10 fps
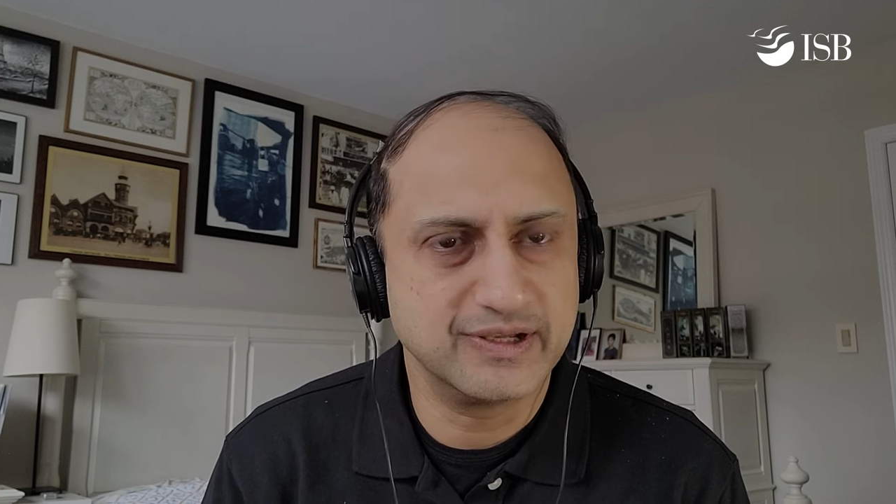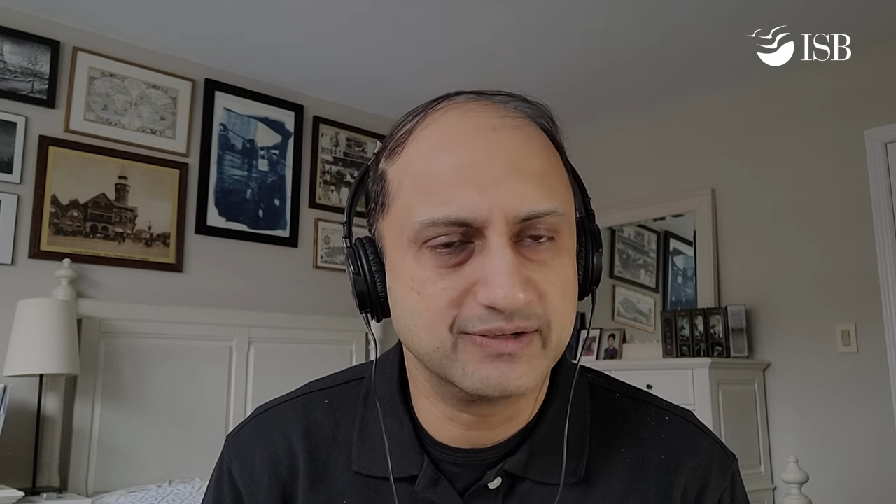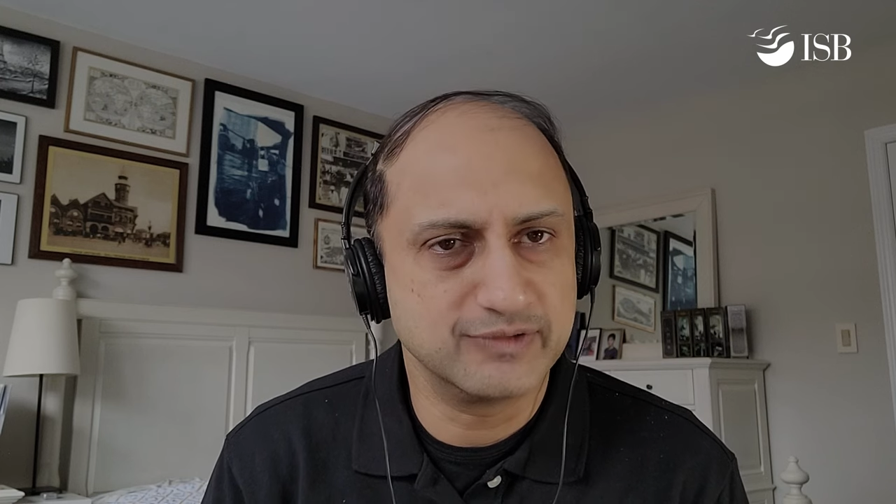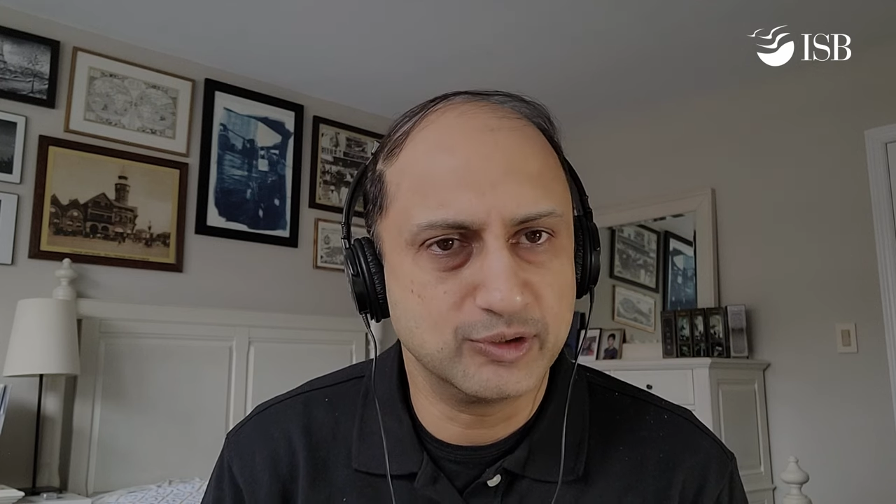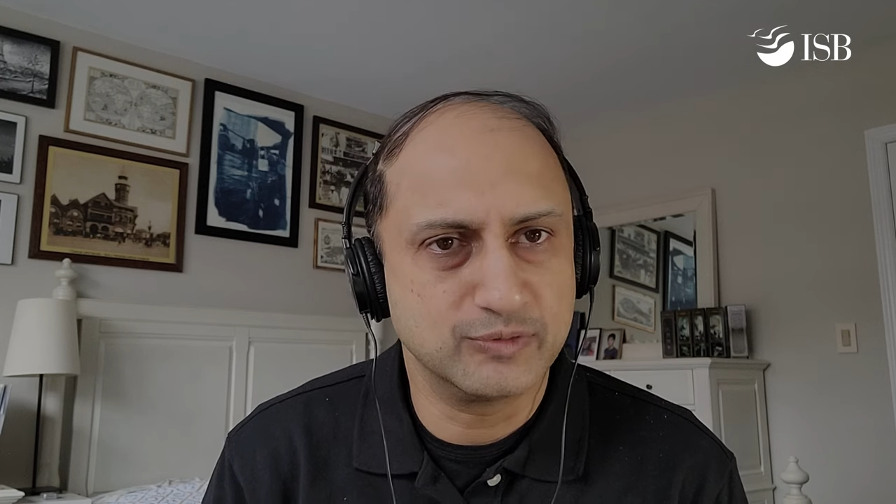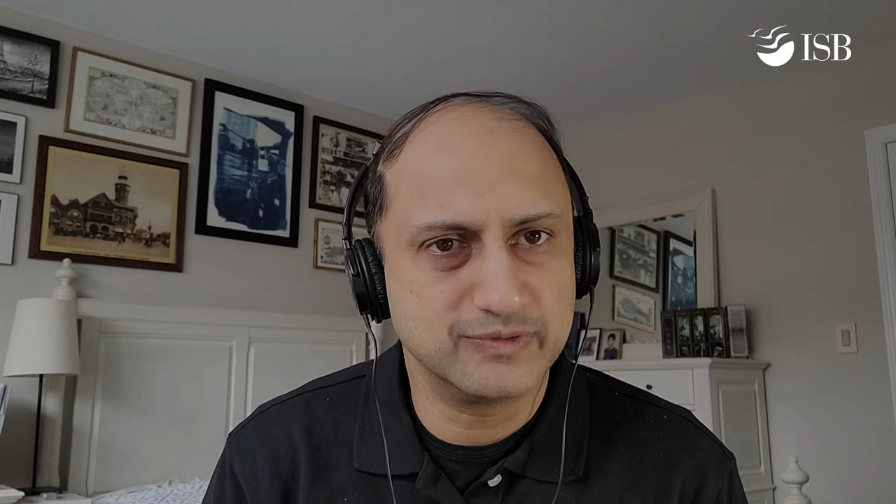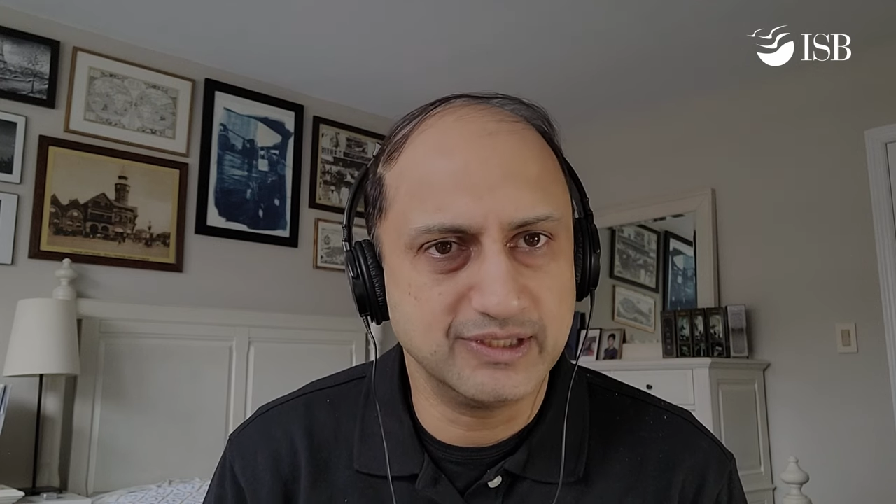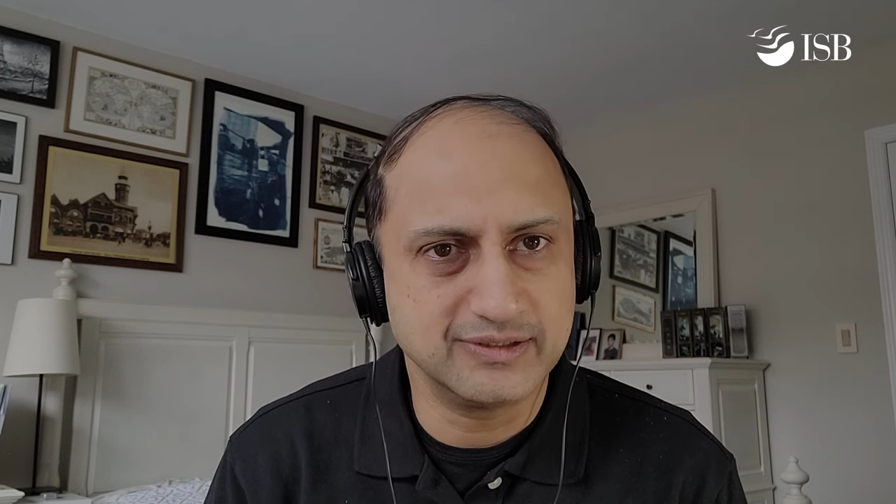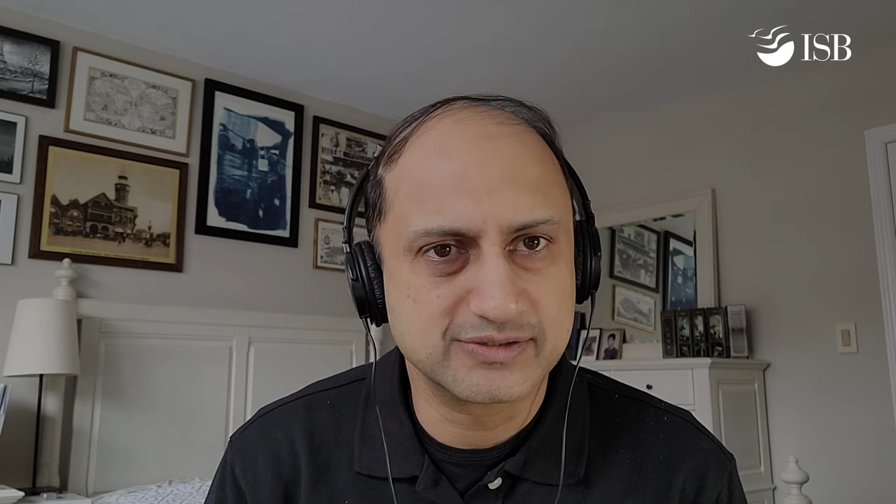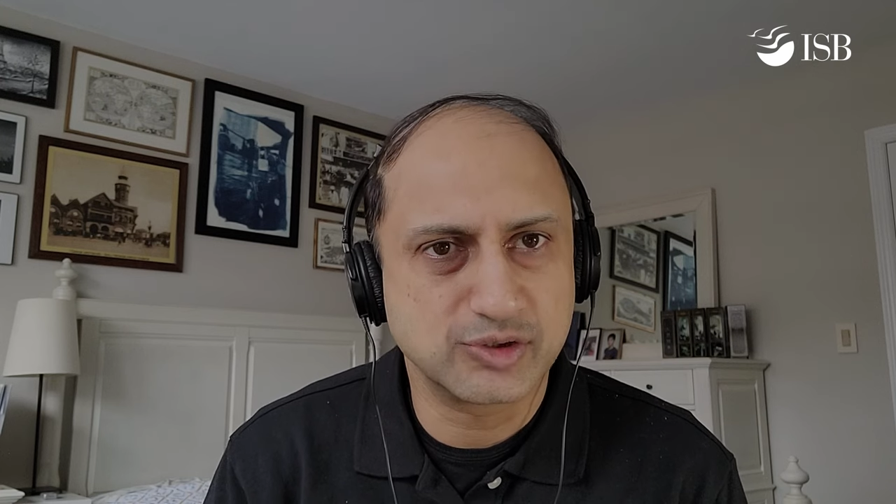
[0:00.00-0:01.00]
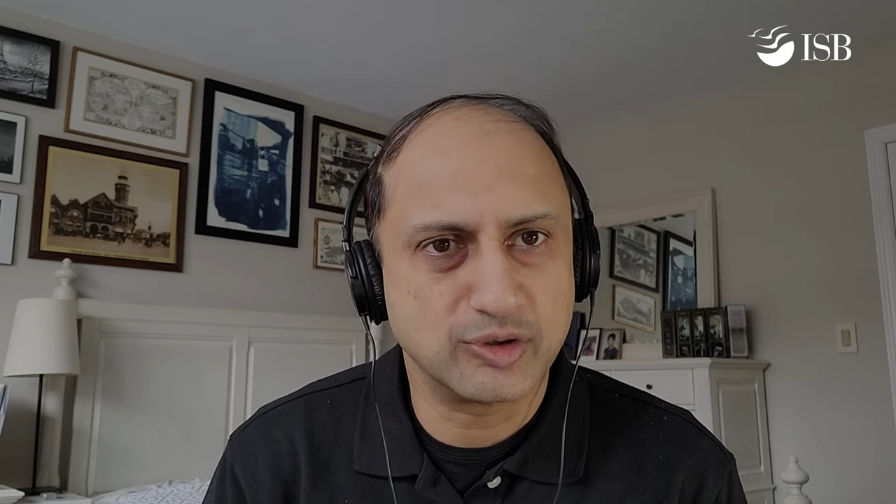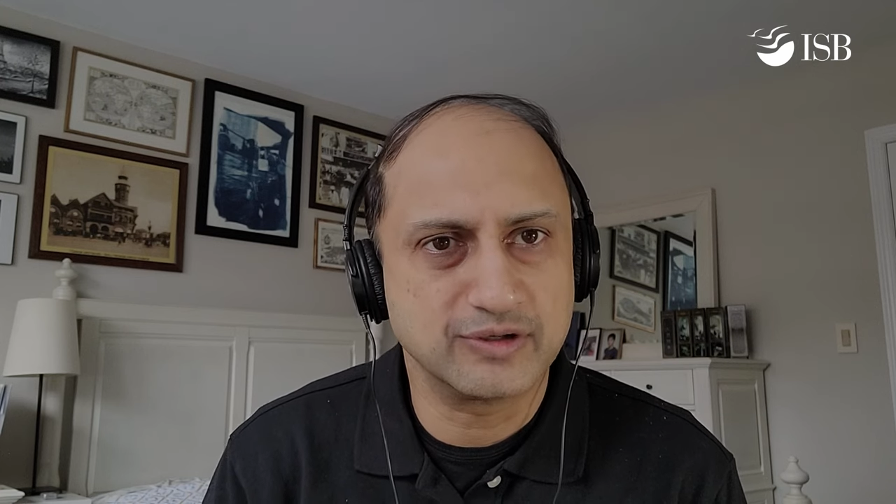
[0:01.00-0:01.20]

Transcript: when, you know, we sort